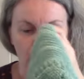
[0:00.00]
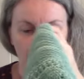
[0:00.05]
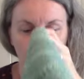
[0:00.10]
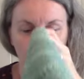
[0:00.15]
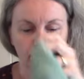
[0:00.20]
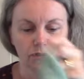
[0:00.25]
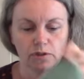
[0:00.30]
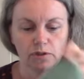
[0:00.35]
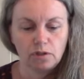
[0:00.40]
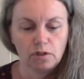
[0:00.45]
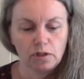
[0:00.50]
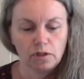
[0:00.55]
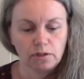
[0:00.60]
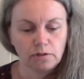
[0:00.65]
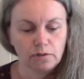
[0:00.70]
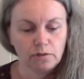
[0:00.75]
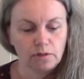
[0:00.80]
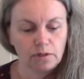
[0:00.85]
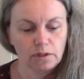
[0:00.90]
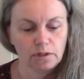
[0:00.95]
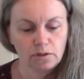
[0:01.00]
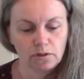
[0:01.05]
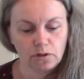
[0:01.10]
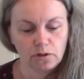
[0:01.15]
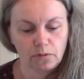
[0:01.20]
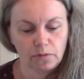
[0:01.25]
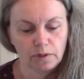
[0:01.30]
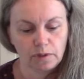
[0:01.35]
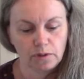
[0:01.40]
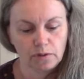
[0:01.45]
If there's a lot of things
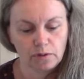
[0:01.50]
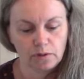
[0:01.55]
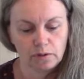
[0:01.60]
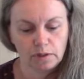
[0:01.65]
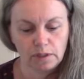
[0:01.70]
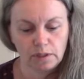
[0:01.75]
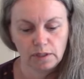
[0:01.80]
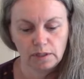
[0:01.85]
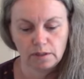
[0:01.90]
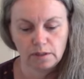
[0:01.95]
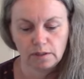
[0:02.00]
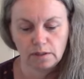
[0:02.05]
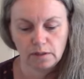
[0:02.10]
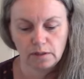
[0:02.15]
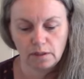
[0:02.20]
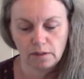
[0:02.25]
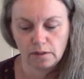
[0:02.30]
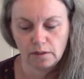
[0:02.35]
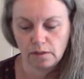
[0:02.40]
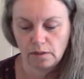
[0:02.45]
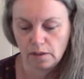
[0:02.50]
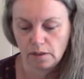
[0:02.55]
going on in the